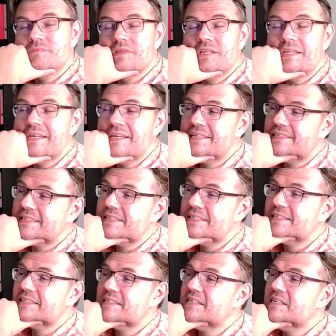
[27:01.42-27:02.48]
This
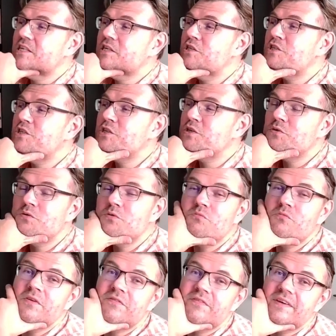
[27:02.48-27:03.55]
is an issue
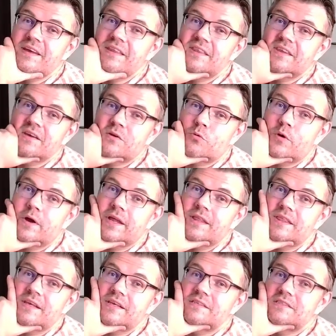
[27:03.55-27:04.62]
with
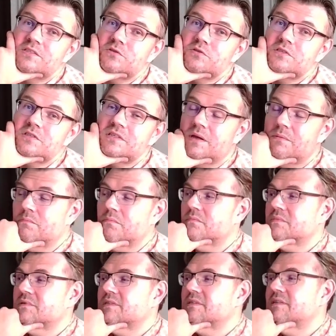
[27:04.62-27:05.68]
integrating systems.
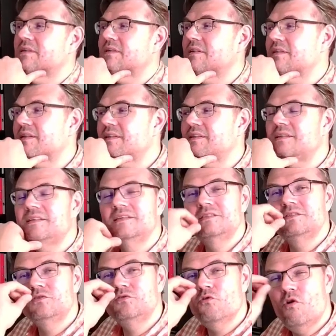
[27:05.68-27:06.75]
The
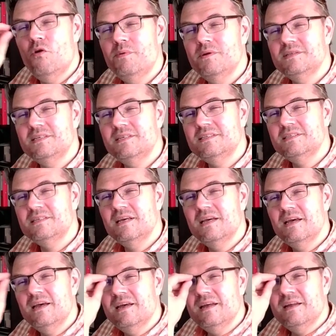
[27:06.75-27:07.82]
disturbances
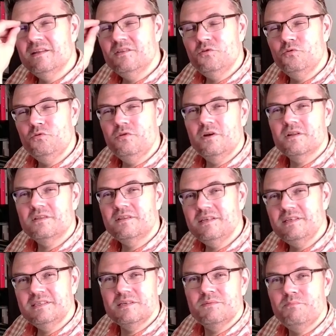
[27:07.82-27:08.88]
do not
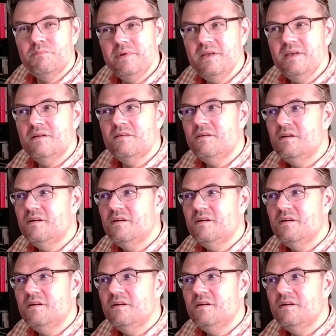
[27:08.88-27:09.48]
disappear.